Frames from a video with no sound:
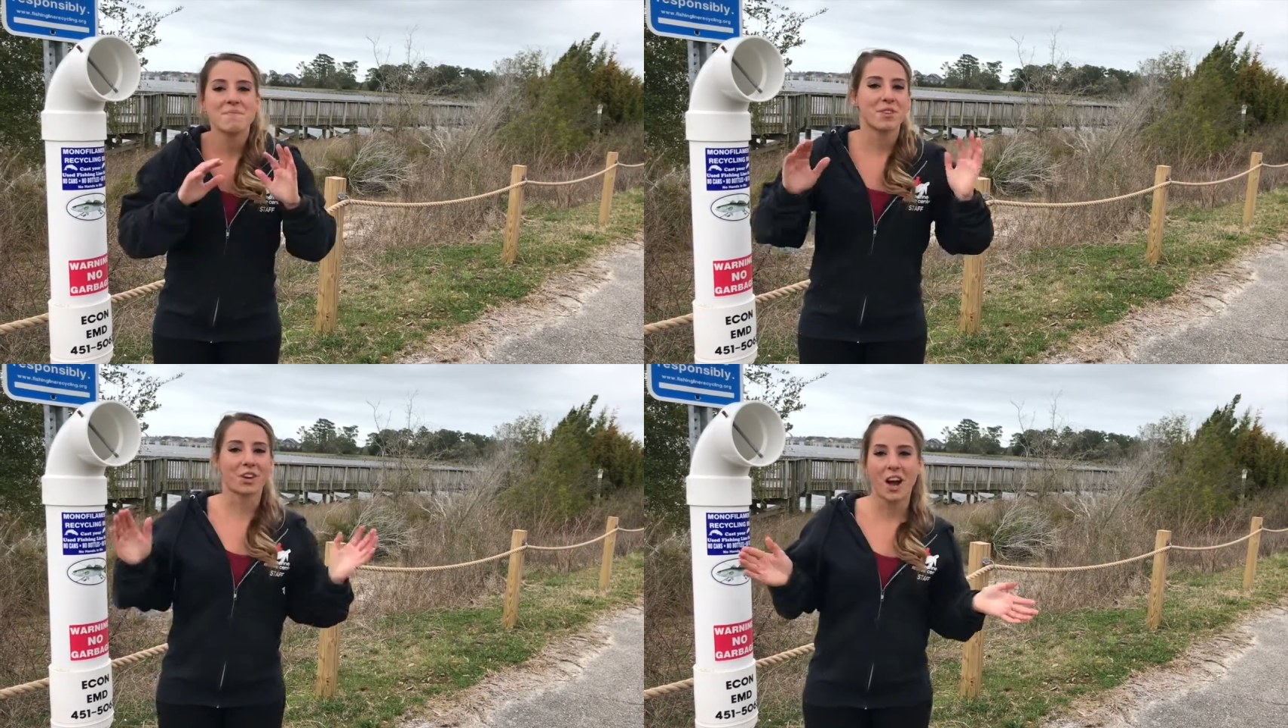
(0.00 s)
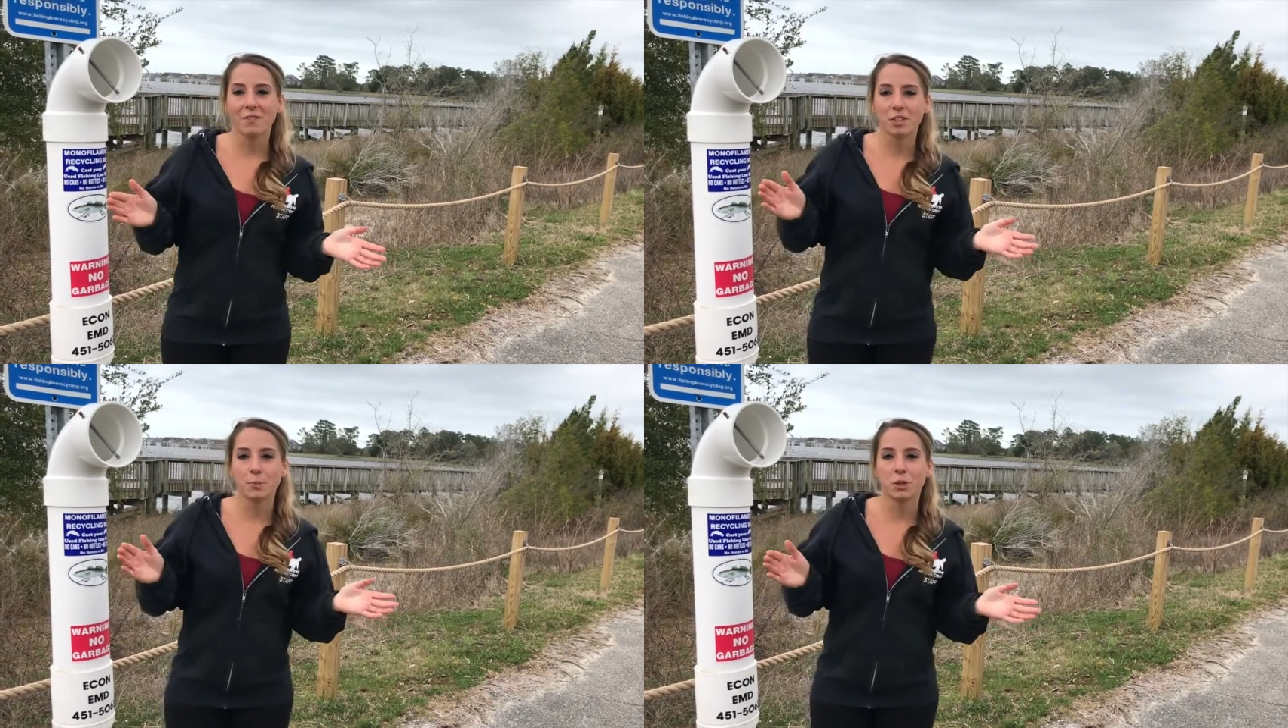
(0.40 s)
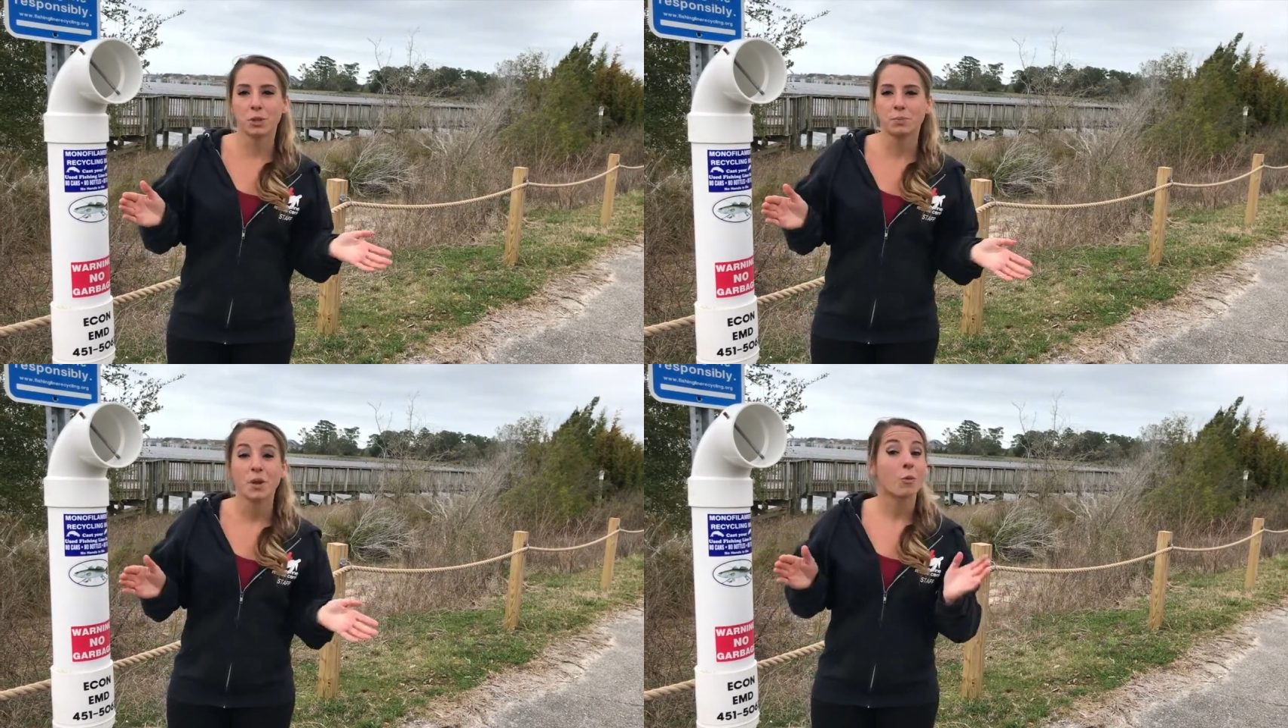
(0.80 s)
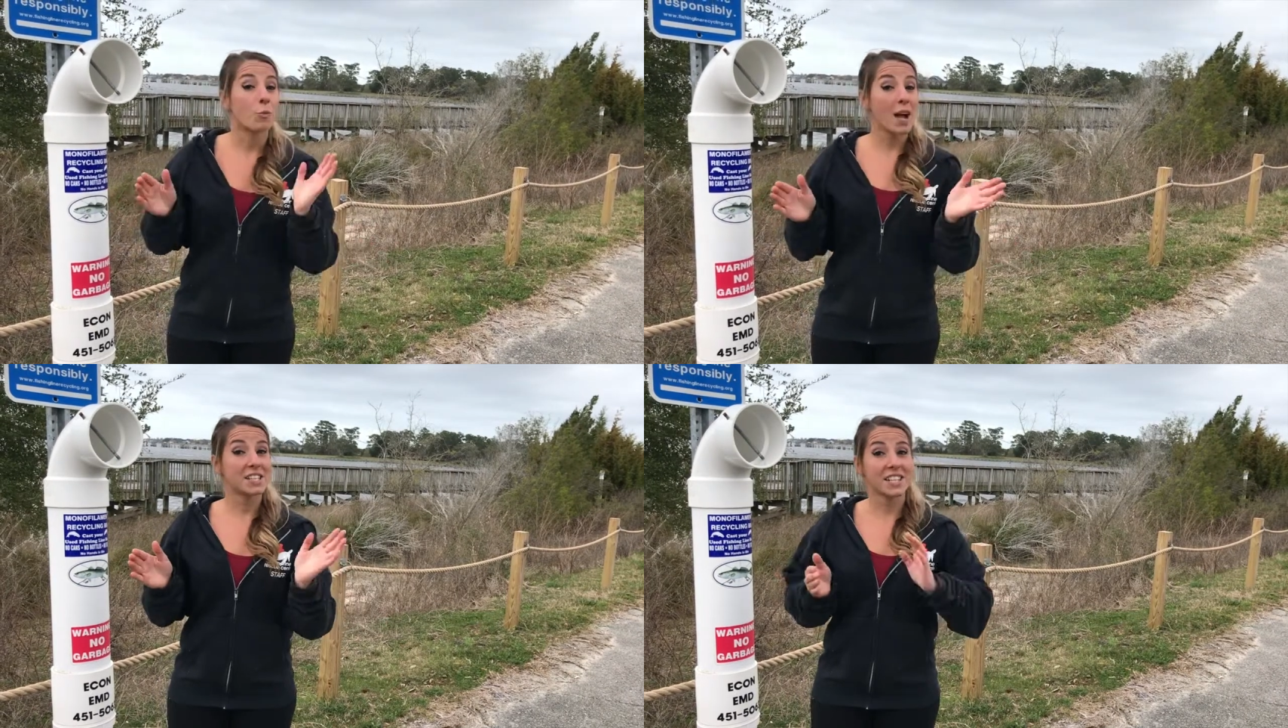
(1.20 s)
you're comfortable,
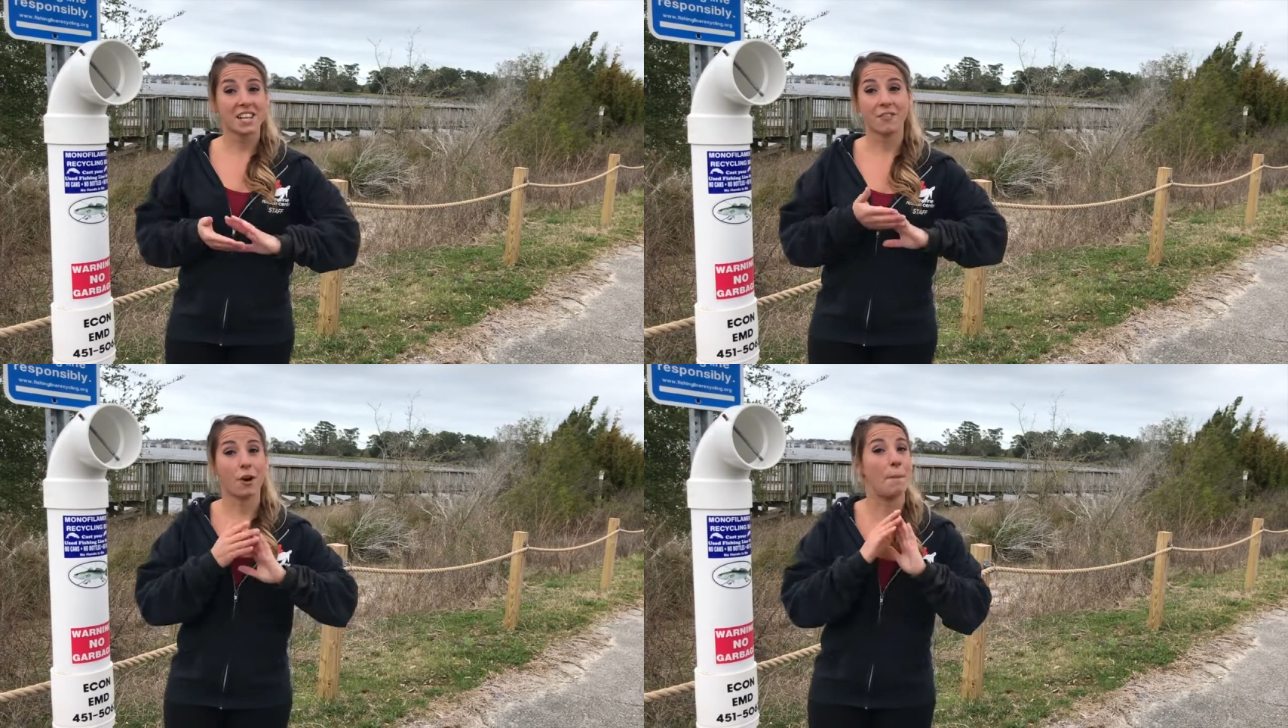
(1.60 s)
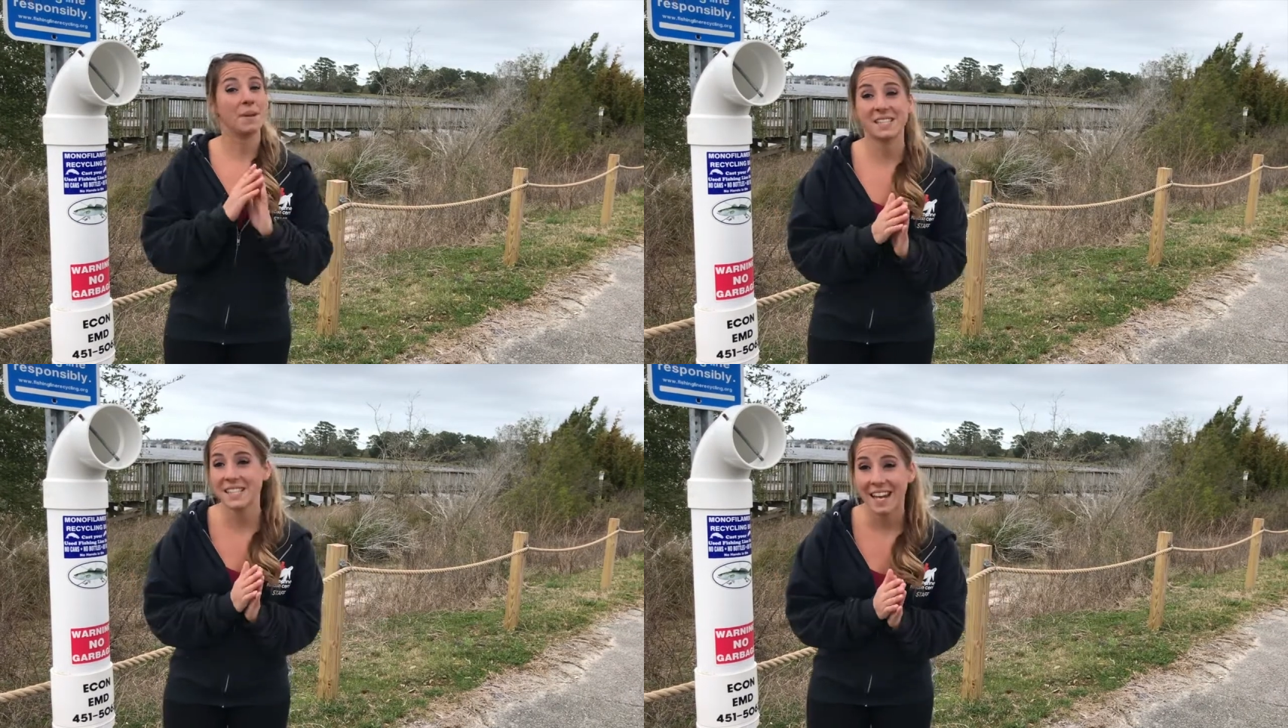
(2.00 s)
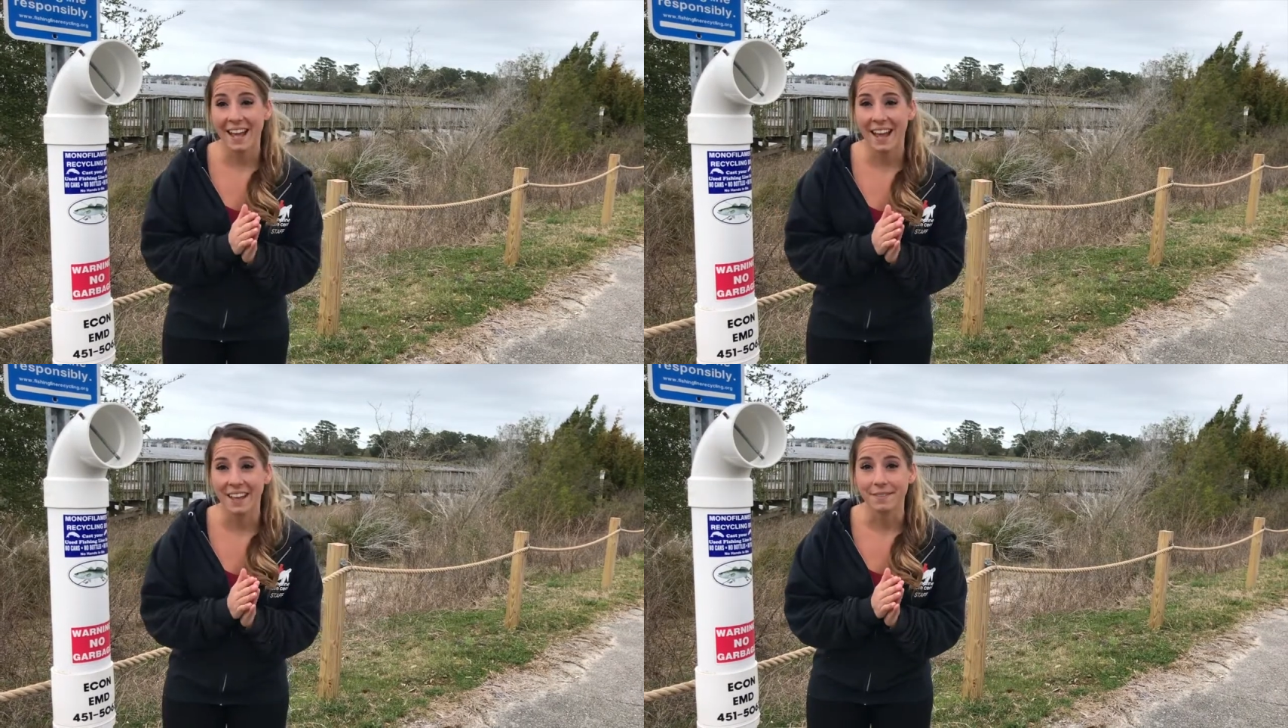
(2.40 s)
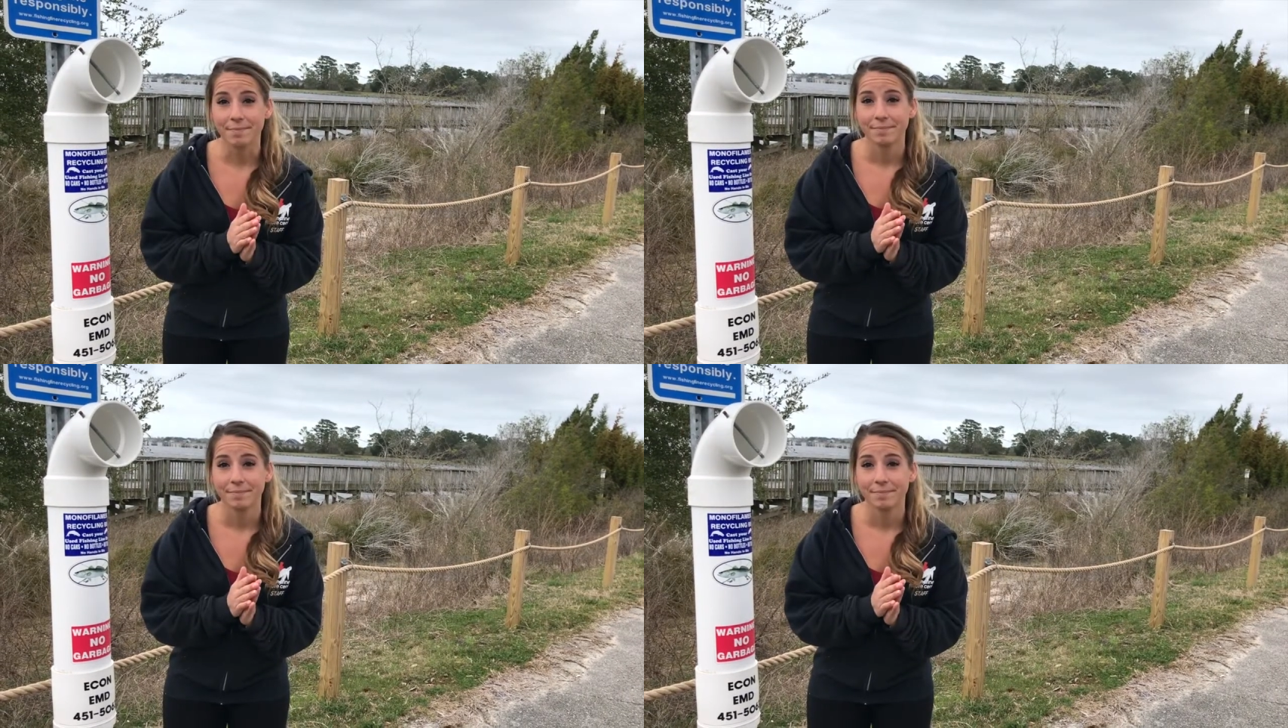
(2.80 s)
resting for a busy day ahead.